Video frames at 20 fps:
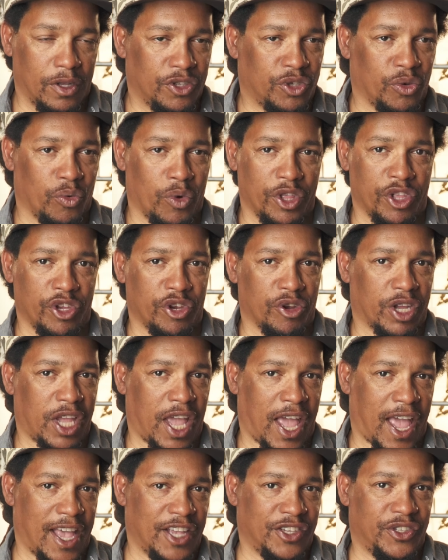So whether you're
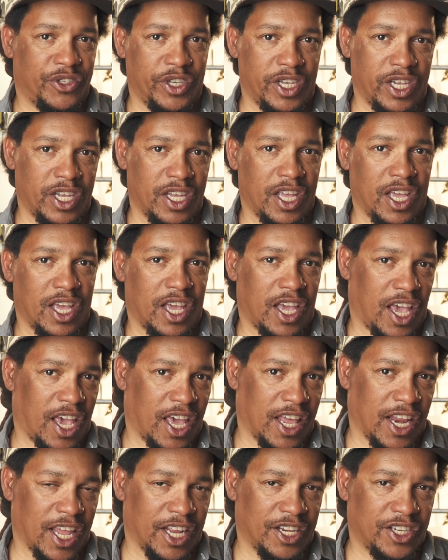casting
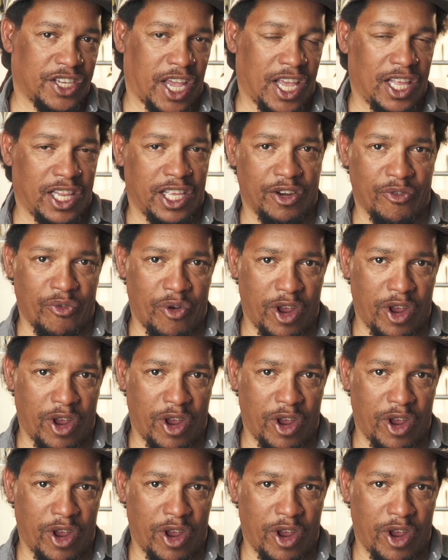at a tailing